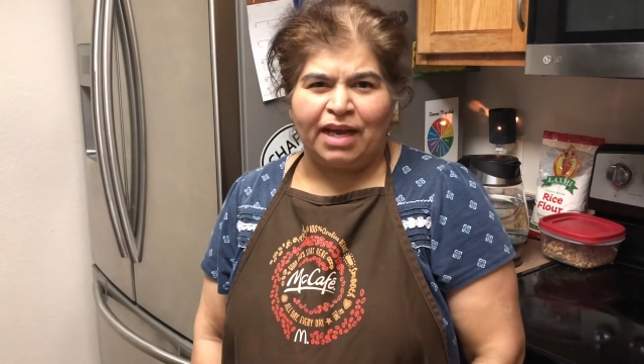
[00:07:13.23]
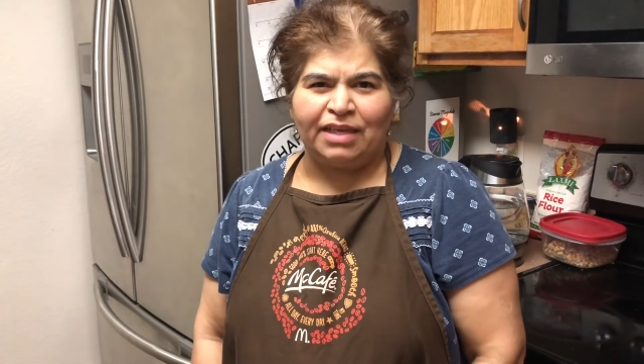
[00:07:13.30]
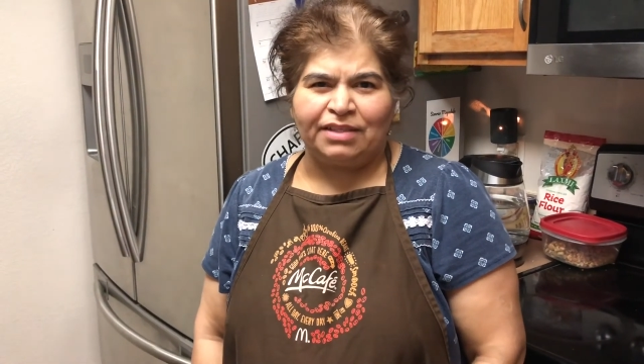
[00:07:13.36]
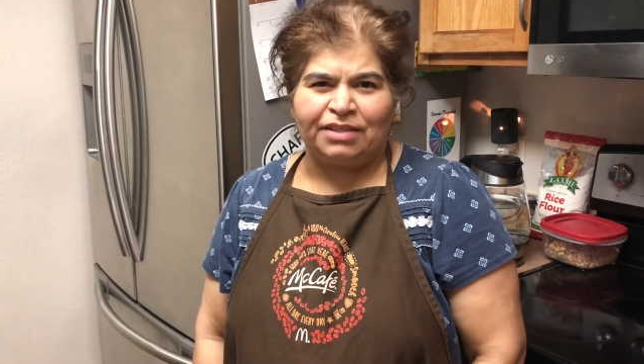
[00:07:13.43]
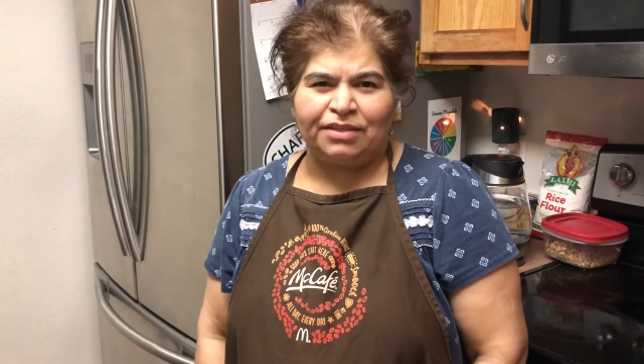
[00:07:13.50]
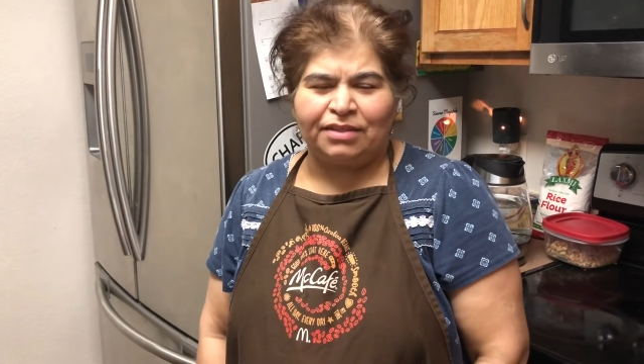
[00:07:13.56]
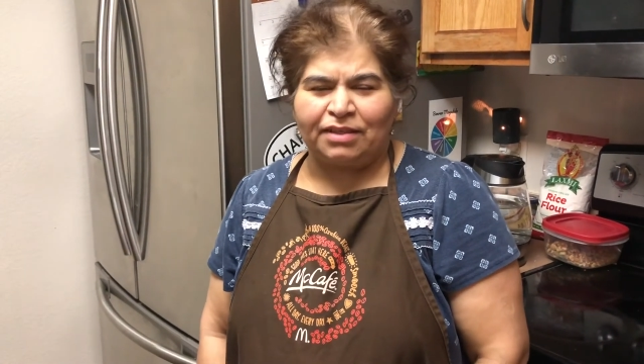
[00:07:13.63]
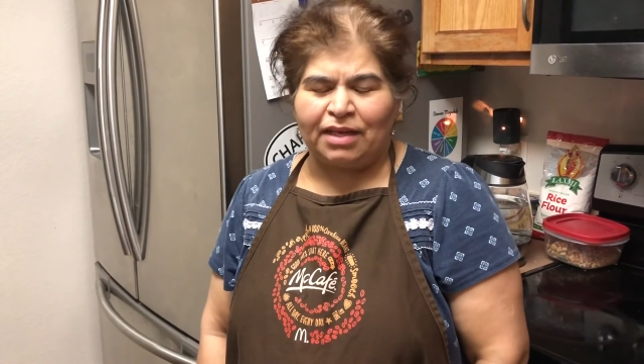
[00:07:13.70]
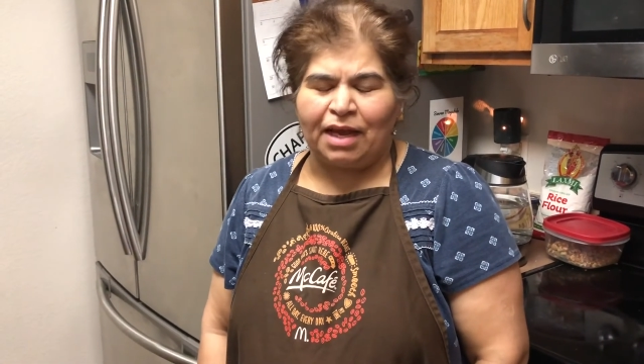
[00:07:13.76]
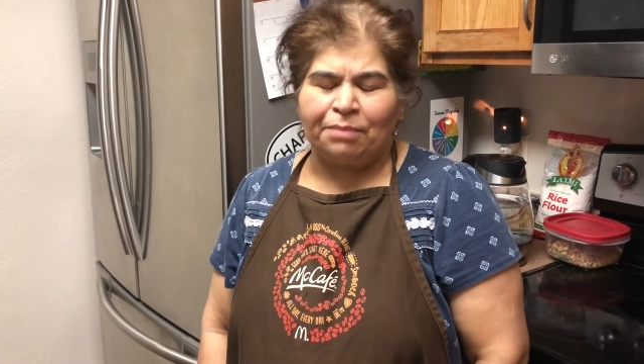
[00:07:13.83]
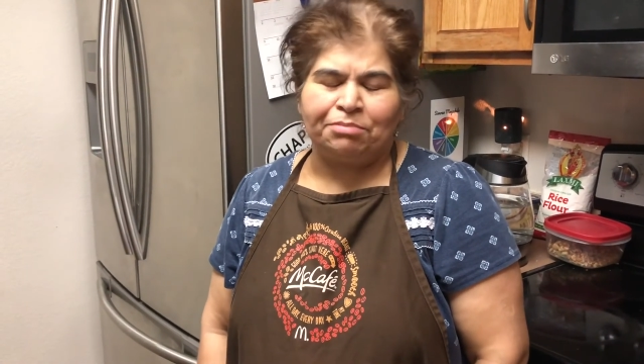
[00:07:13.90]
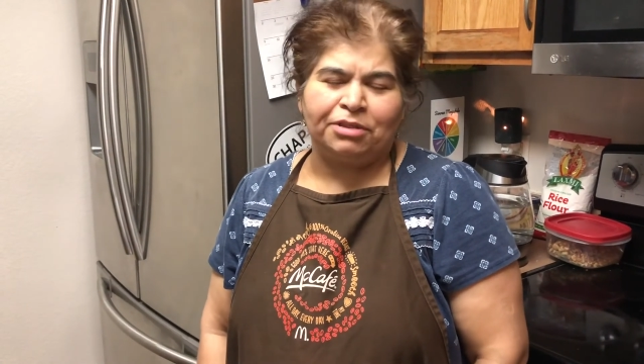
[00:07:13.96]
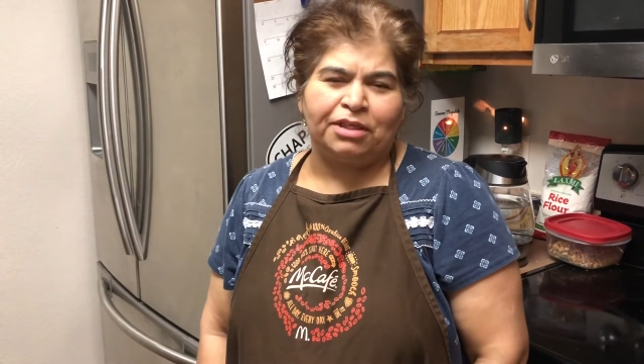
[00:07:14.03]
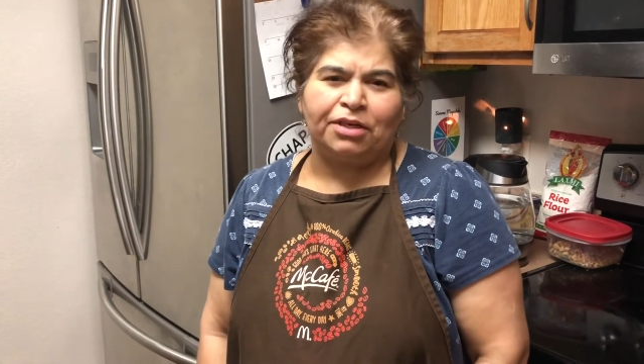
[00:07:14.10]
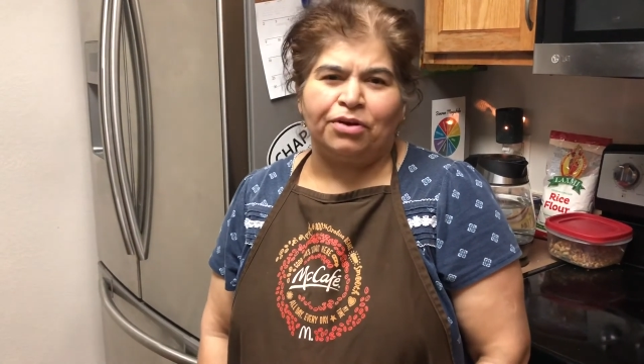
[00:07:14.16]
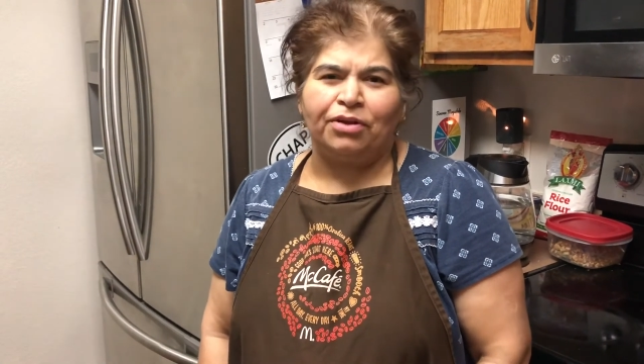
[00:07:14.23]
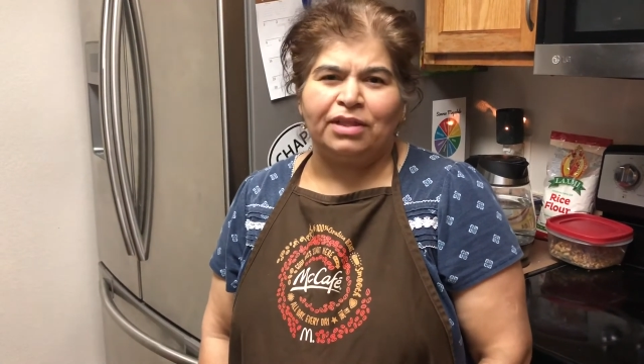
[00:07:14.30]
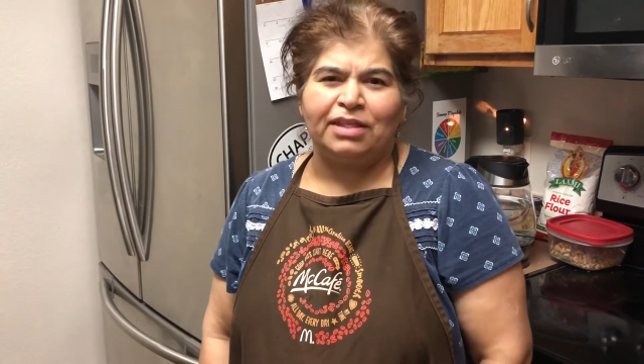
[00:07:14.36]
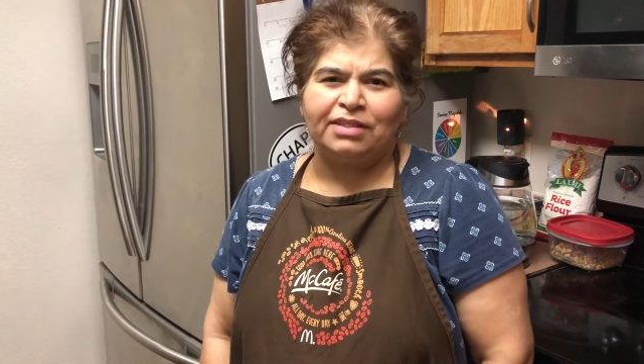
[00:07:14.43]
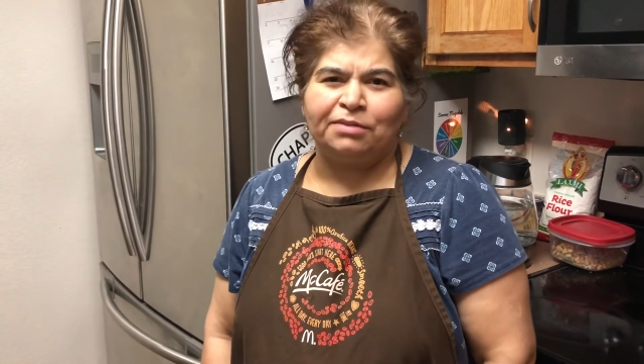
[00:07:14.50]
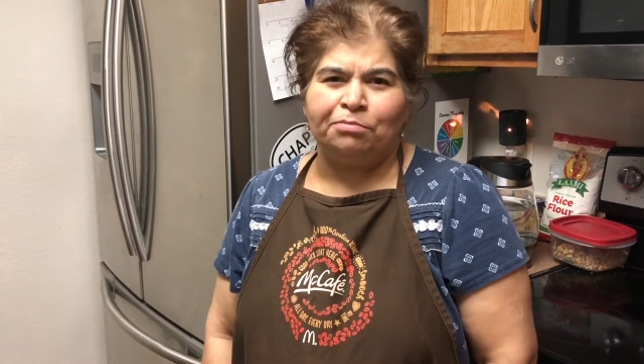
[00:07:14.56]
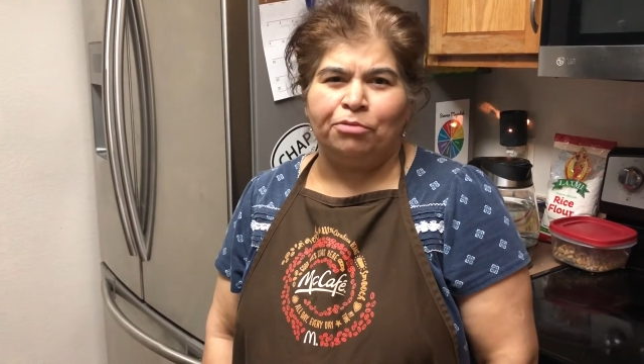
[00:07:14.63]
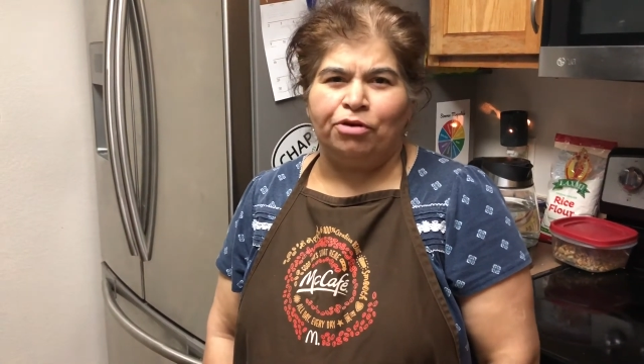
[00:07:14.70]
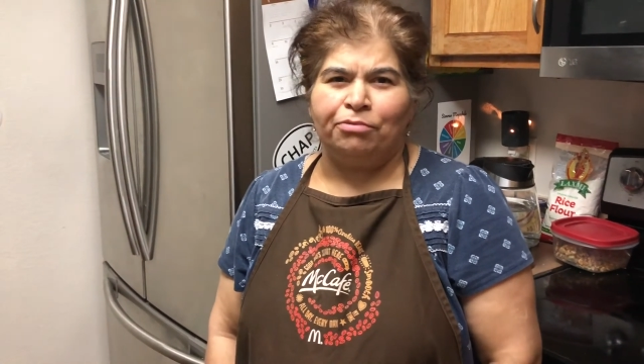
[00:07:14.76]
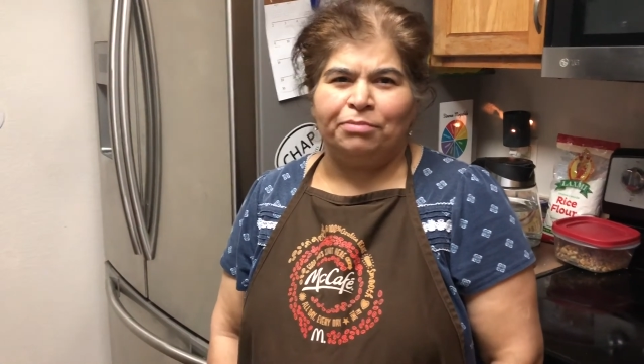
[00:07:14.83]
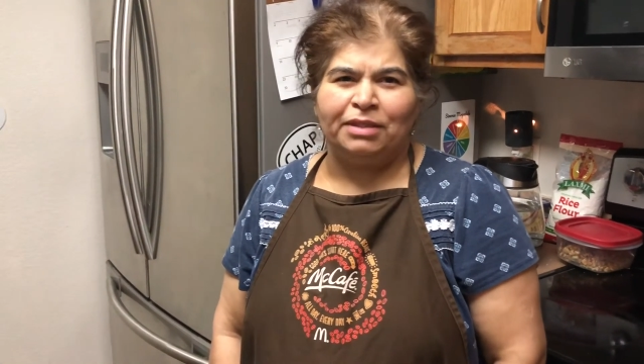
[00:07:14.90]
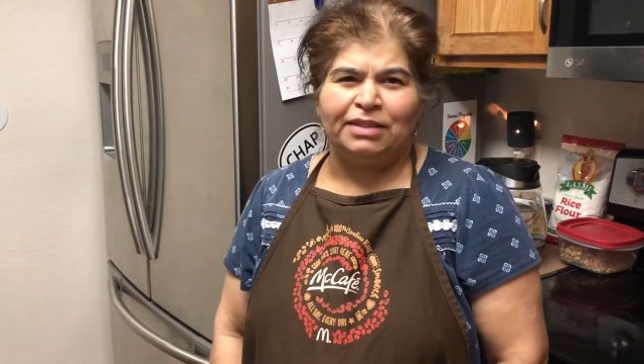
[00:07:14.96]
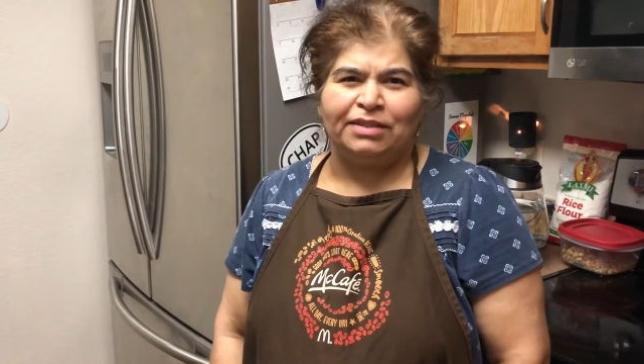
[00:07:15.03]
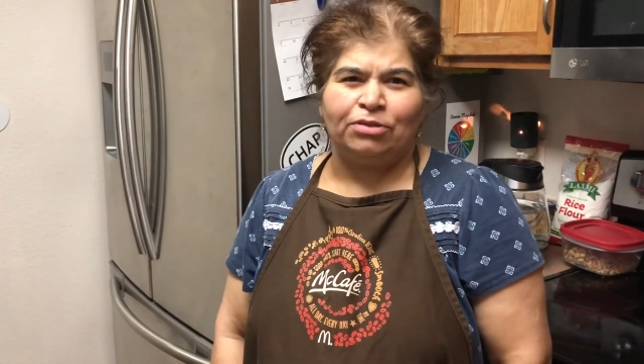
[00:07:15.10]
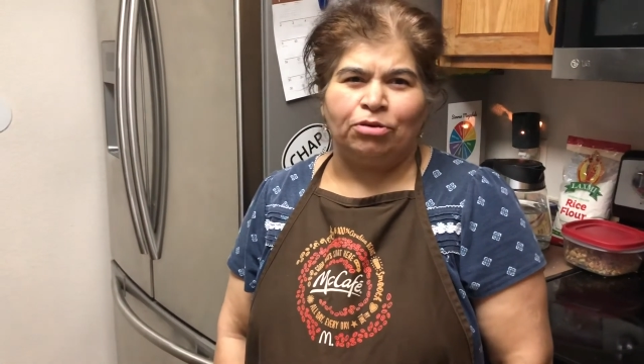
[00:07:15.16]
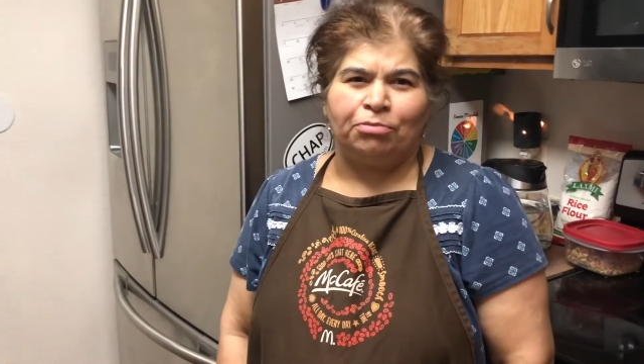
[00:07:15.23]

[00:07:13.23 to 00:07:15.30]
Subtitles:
capture all these moments.